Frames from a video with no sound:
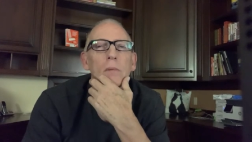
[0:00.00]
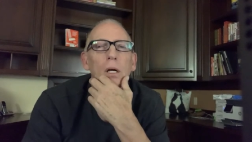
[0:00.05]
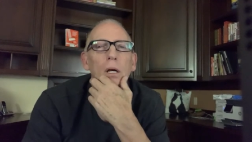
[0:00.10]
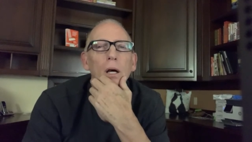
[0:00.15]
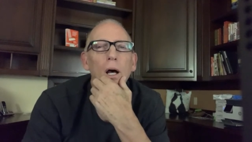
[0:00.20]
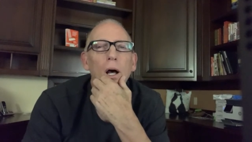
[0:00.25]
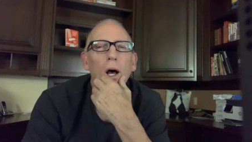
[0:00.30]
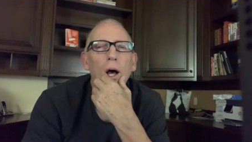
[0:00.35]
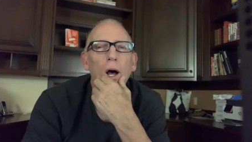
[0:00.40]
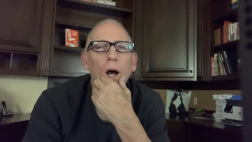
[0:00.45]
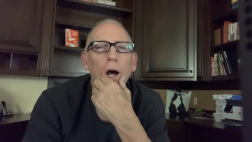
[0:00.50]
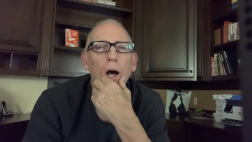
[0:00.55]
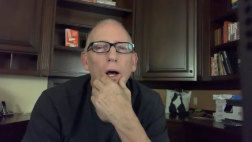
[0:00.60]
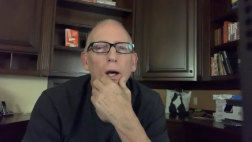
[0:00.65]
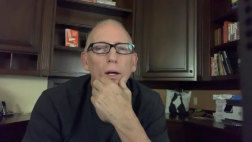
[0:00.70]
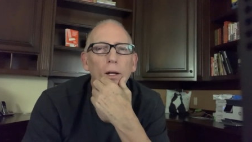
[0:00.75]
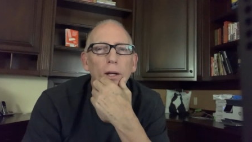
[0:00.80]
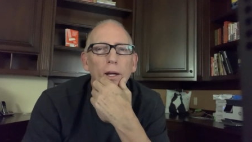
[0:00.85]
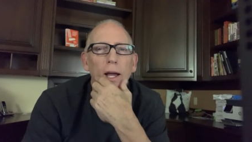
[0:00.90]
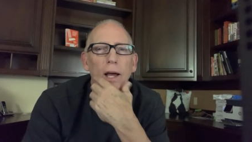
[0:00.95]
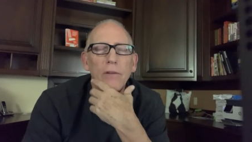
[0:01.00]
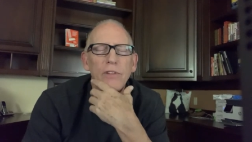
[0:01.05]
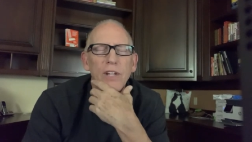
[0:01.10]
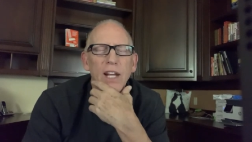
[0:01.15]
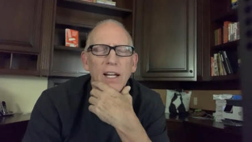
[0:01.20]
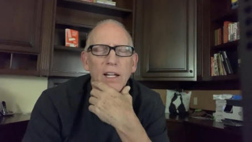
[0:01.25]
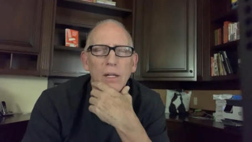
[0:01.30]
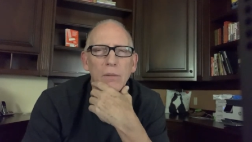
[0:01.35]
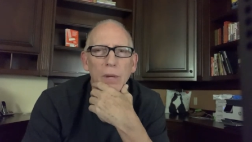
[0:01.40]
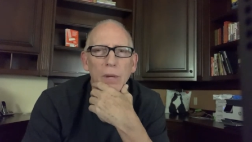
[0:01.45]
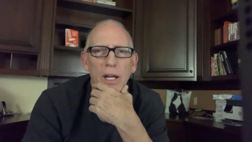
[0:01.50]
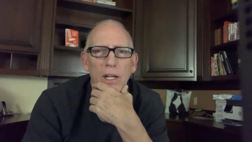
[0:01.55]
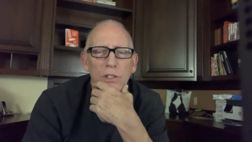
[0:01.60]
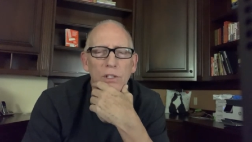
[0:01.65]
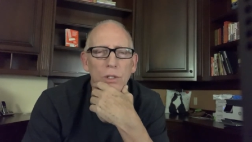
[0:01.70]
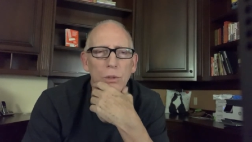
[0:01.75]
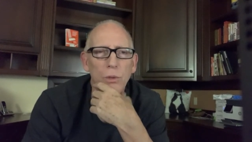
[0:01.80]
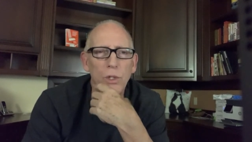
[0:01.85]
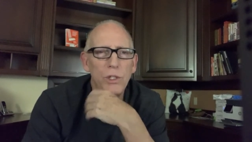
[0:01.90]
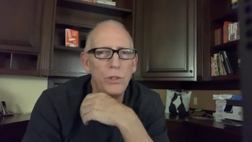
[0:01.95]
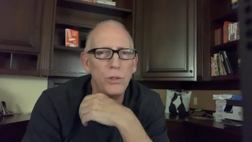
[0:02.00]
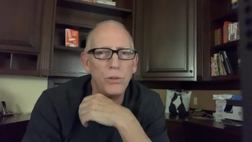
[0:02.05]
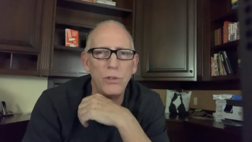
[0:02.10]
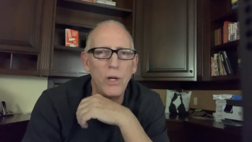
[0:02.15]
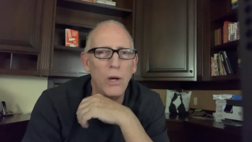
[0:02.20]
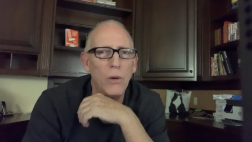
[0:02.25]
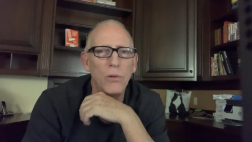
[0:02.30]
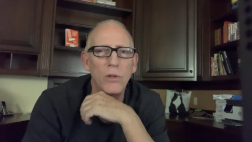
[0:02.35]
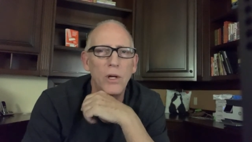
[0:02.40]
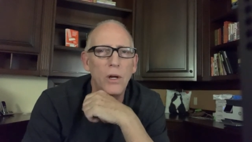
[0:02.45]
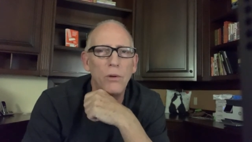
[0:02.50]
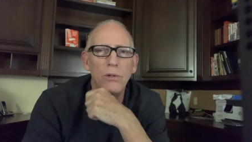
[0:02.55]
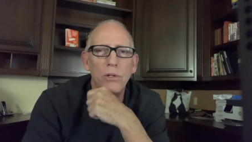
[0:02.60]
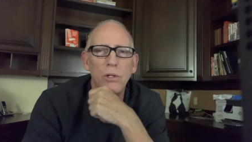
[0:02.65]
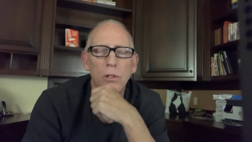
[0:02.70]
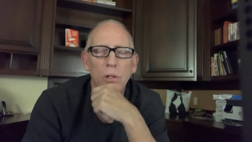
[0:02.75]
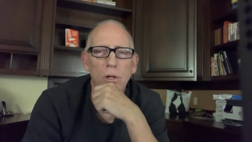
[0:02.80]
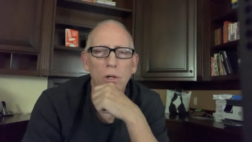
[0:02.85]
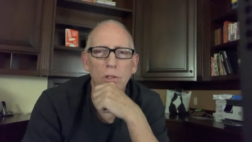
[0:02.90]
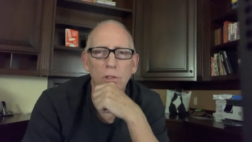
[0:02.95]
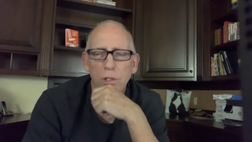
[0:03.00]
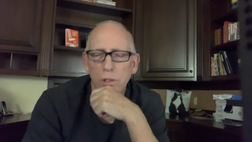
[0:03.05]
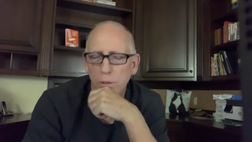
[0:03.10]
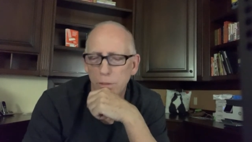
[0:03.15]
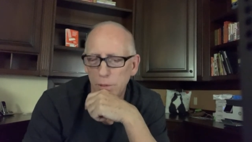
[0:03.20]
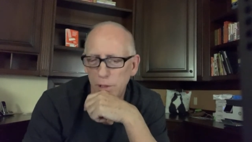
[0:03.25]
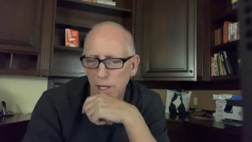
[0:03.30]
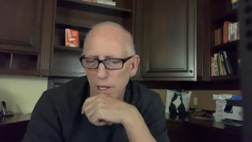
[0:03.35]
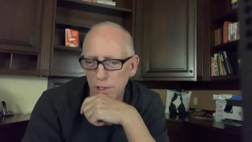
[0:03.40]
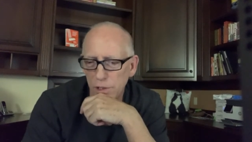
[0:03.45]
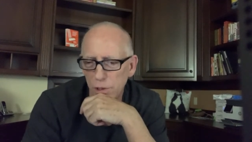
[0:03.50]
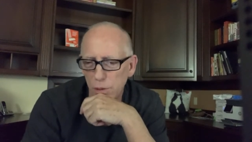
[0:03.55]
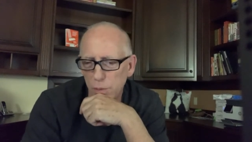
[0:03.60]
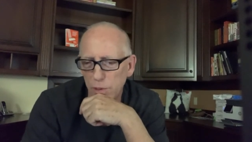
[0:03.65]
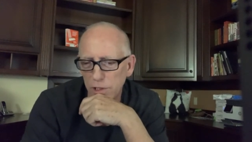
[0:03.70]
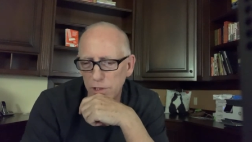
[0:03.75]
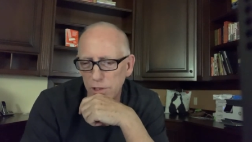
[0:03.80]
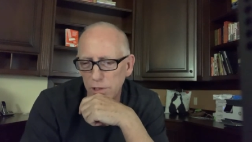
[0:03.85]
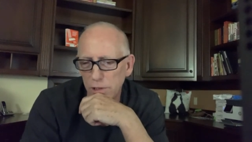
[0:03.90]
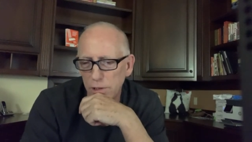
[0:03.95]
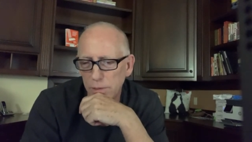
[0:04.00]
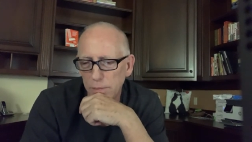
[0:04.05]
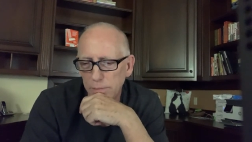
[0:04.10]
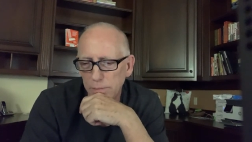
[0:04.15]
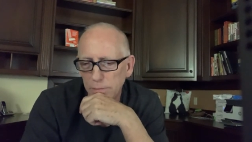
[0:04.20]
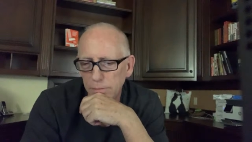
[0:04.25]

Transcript: uh, have taken meds in which you don't know the long-term consequences?